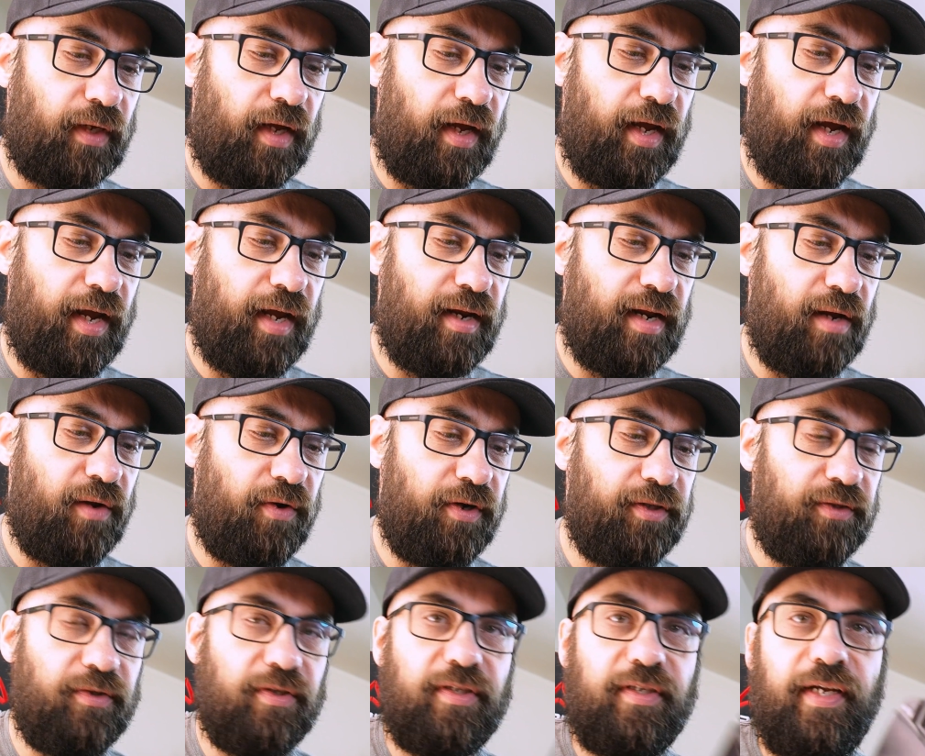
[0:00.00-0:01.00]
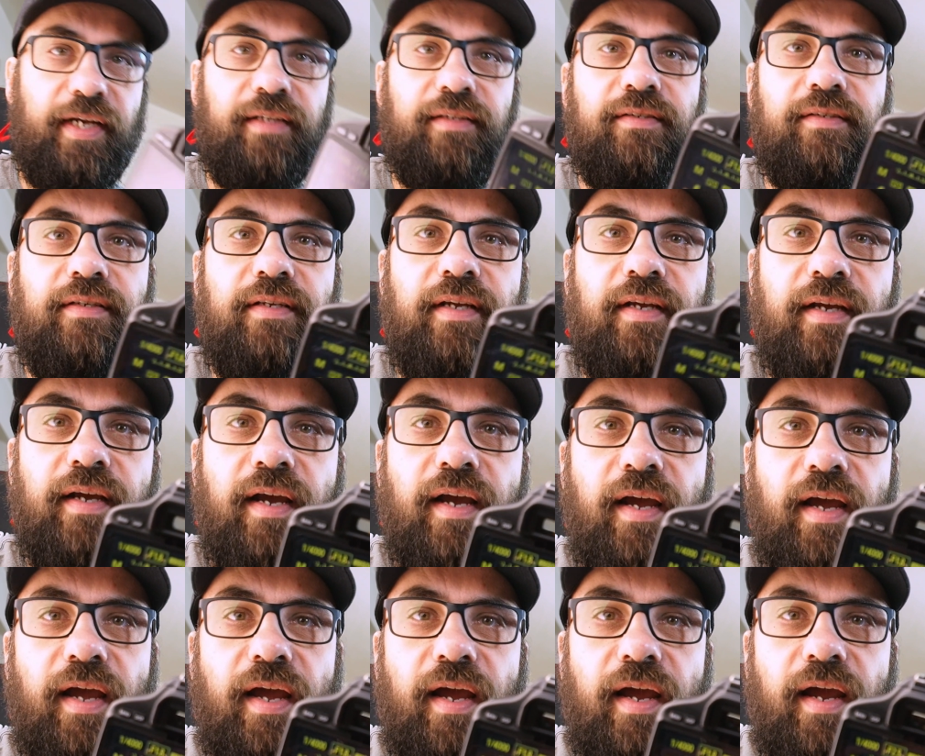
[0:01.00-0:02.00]
and I'm going to set the
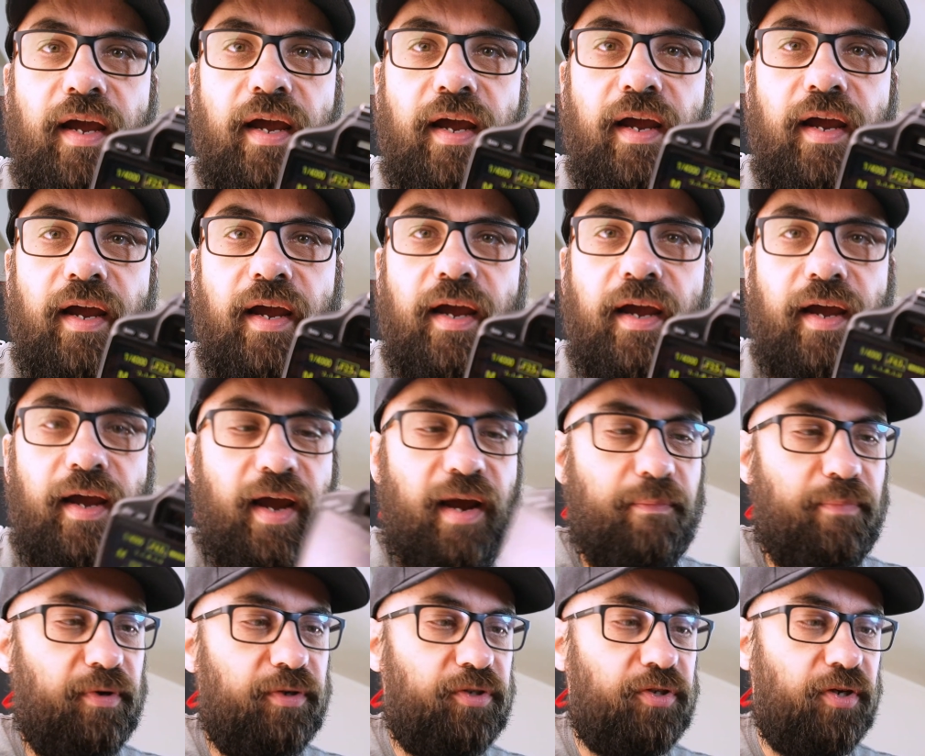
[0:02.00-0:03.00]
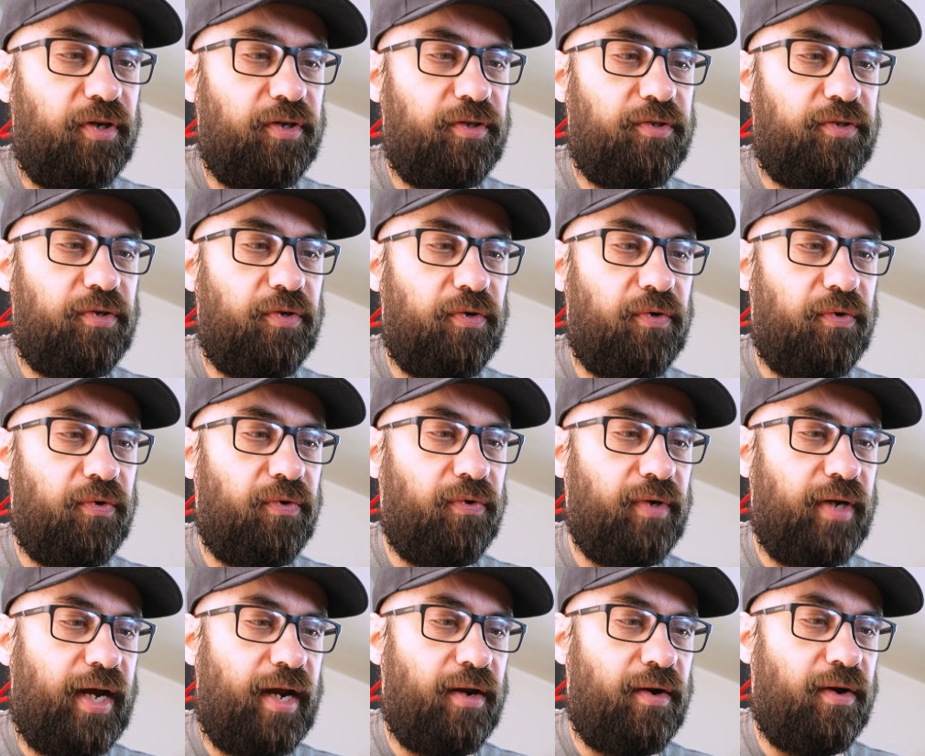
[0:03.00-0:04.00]
aperture
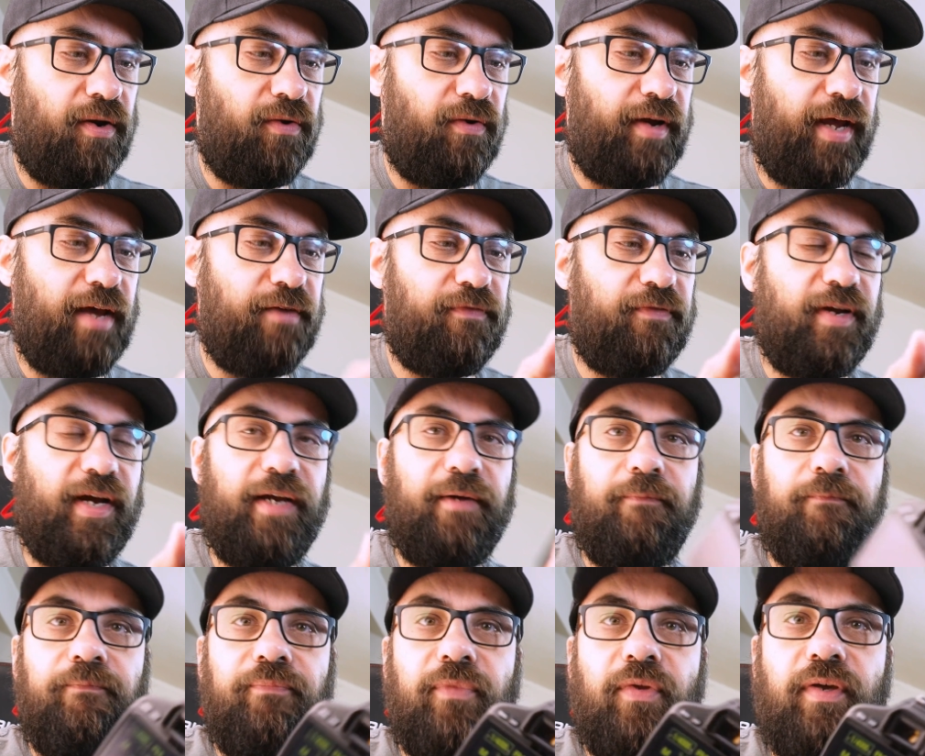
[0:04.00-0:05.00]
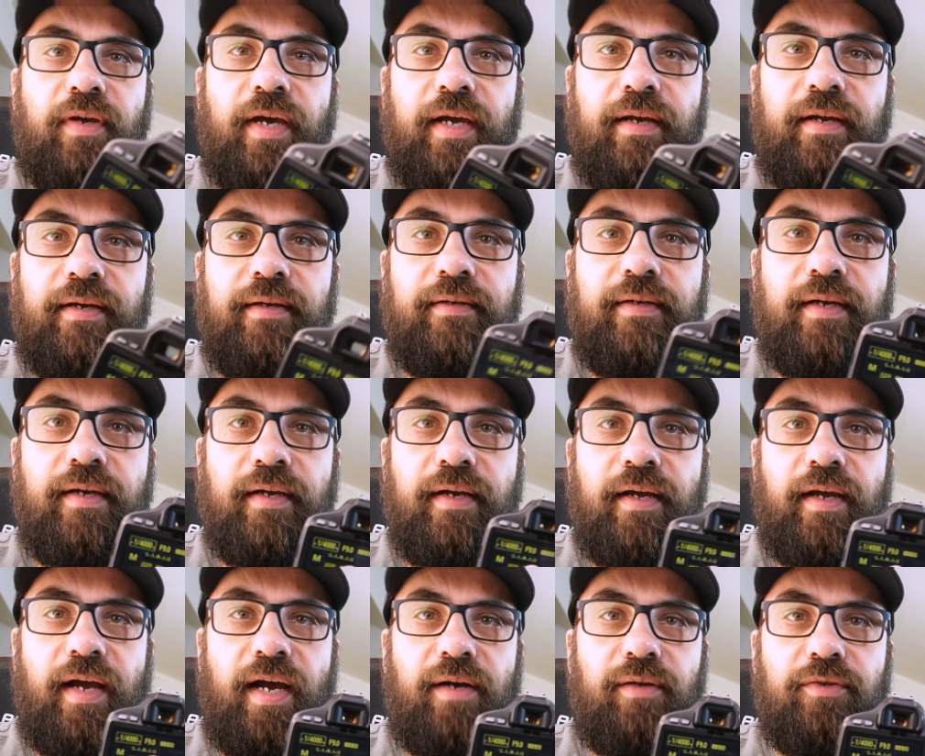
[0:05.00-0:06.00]
to, I don't know, f9. Okay,
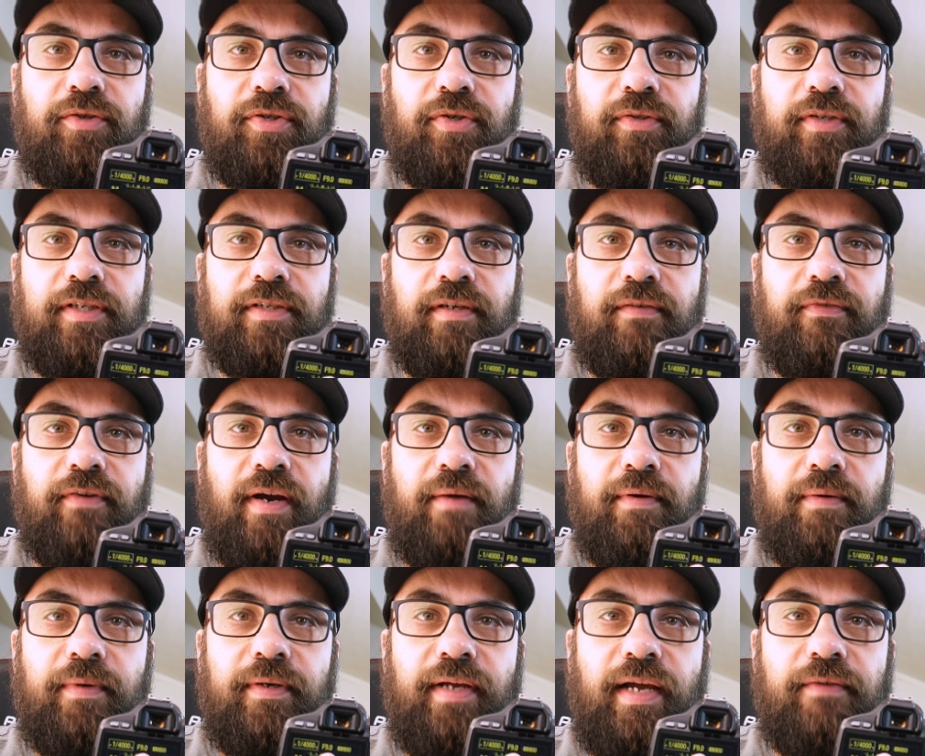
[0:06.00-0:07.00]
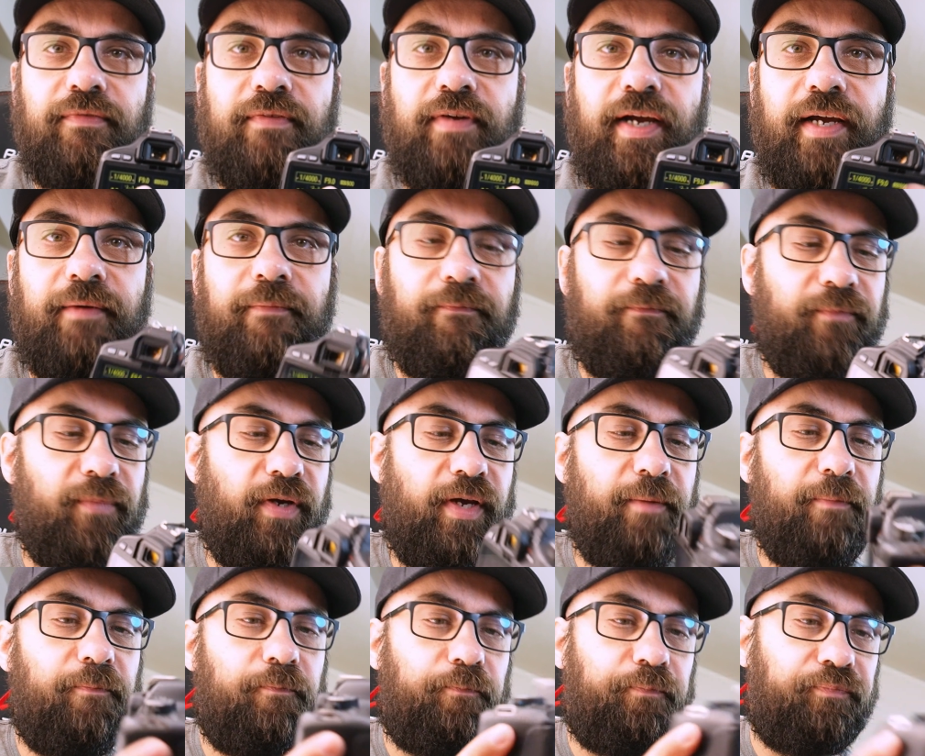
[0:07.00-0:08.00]
I'll show this off camera, but f9.
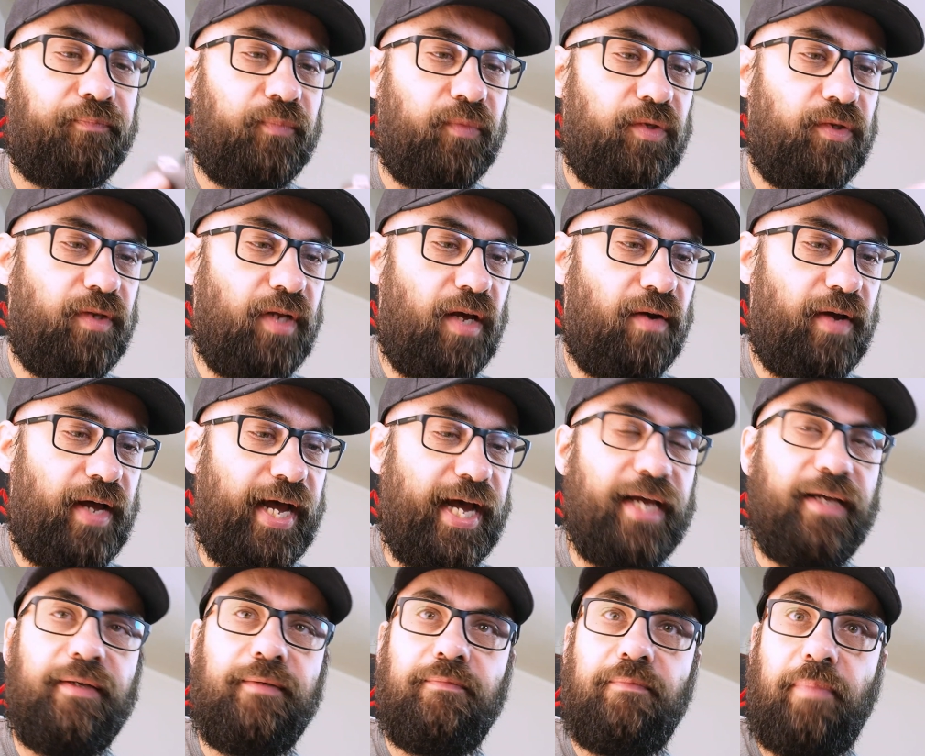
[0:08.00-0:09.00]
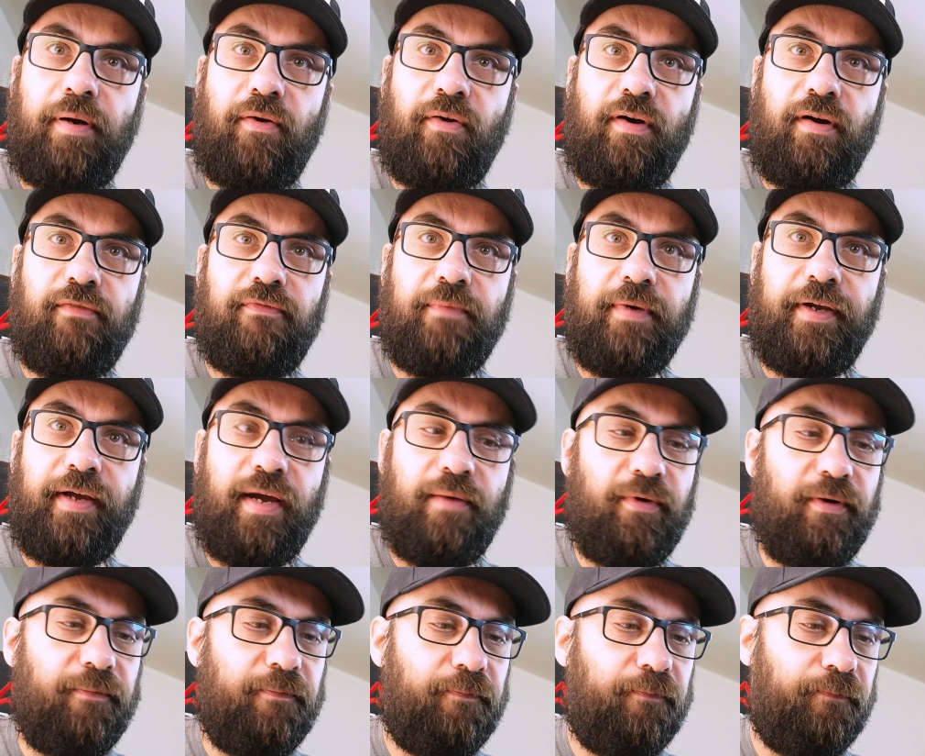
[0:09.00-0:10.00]
Okay, now I power off my
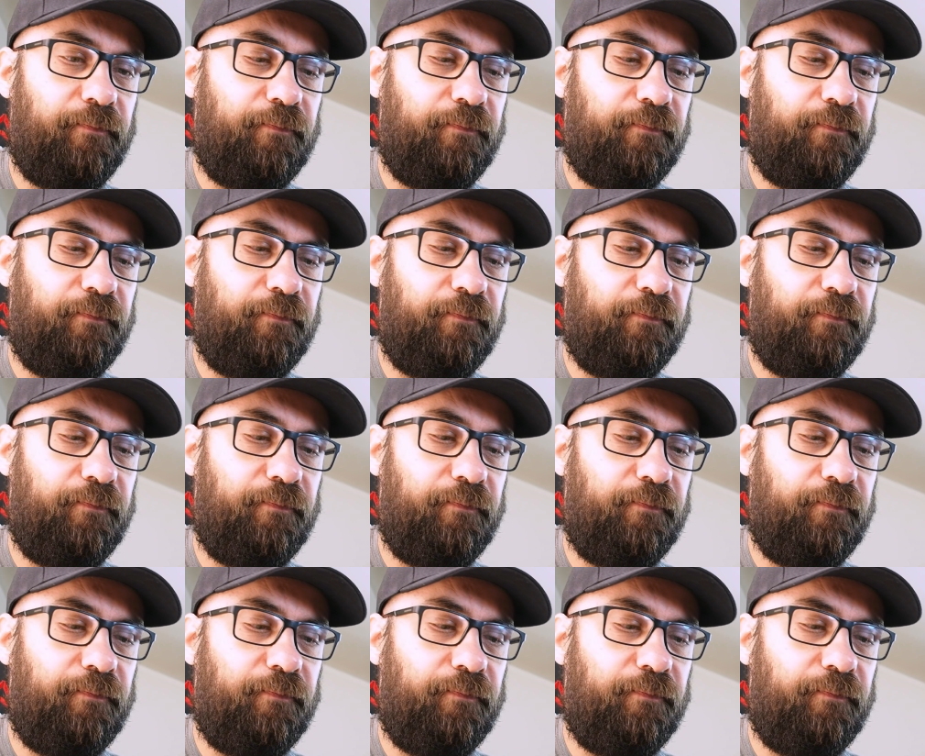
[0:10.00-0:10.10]
camera,